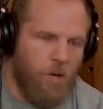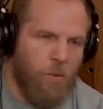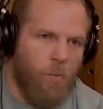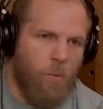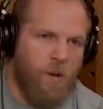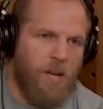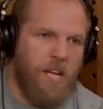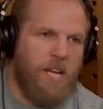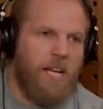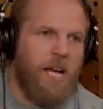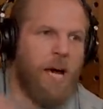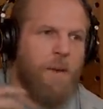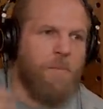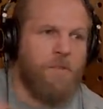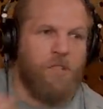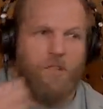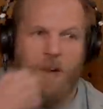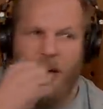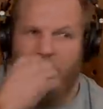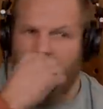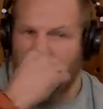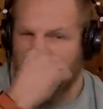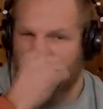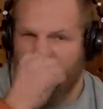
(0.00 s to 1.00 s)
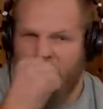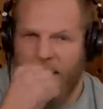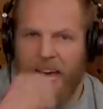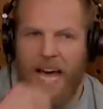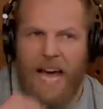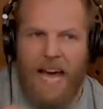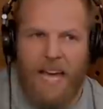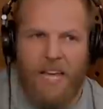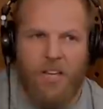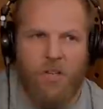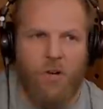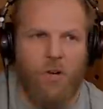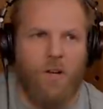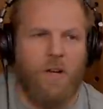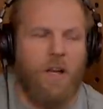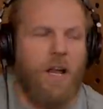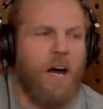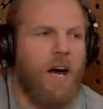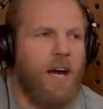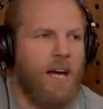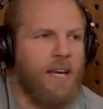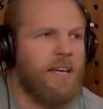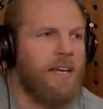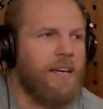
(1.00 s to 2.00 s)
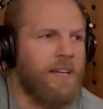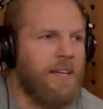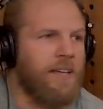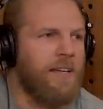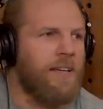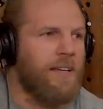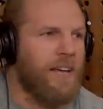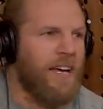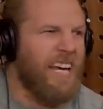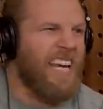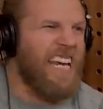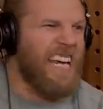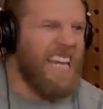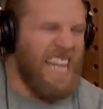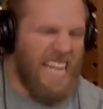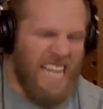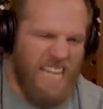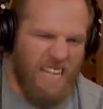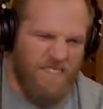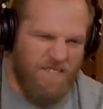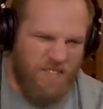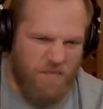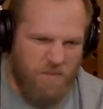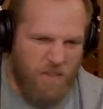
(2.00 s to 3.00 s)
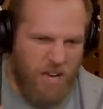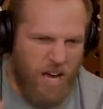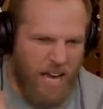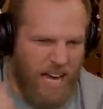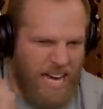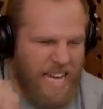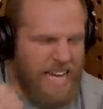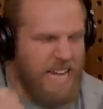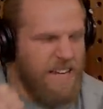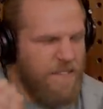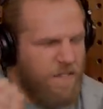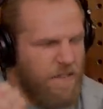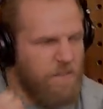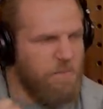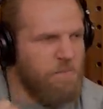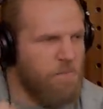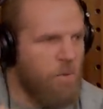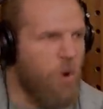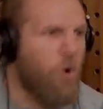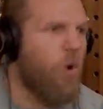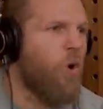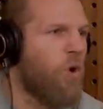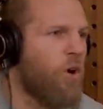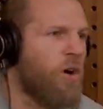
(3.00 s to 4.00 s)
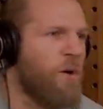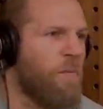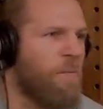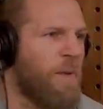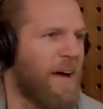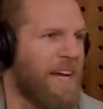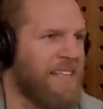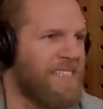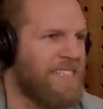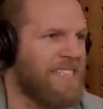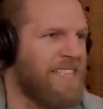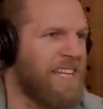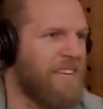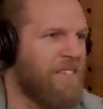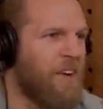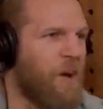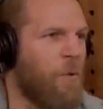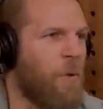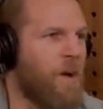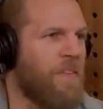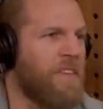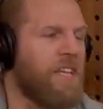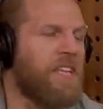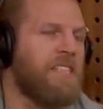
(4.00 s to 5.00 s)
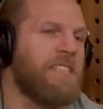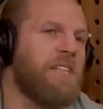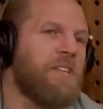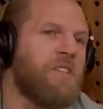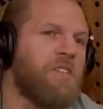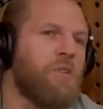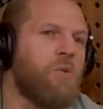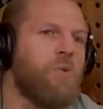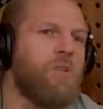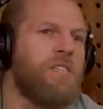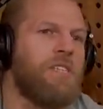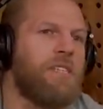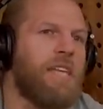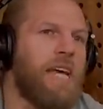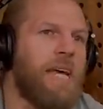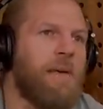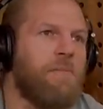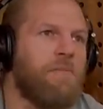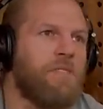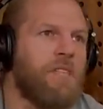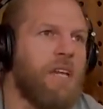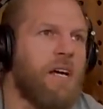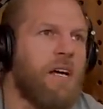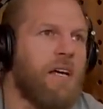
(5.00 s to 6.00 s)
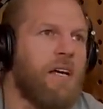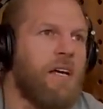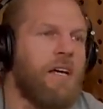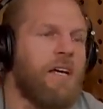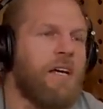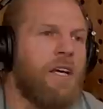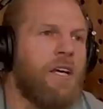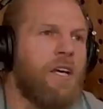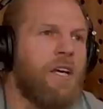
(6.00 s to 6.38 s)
when it comes round to that, you're like even like even more competitive. I wonder, because there's always teams that.